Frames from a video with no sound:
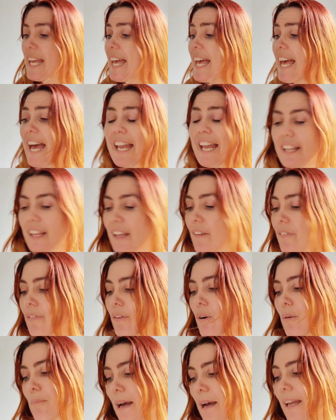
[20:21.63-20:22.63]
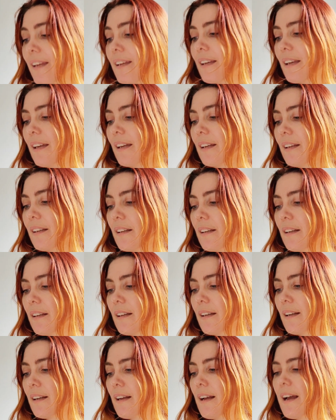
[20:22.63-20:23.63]
And if you're making
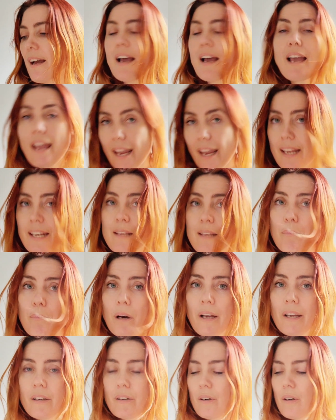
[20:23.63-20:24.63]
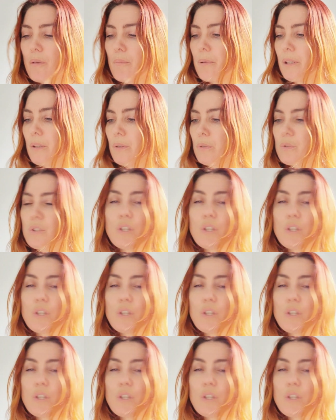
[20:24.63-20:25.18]
any micro build,